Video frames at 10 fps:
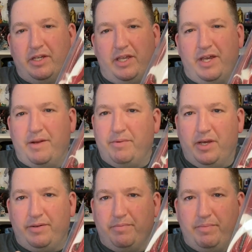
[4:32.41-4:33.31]
Again, I'm
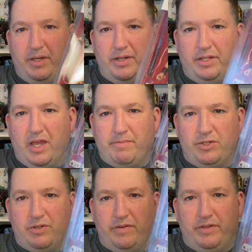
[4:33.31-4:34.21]
not big on the
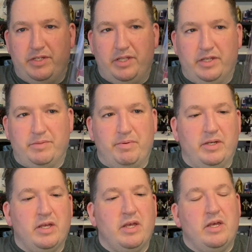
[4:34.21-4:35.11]
chemistry of these things, but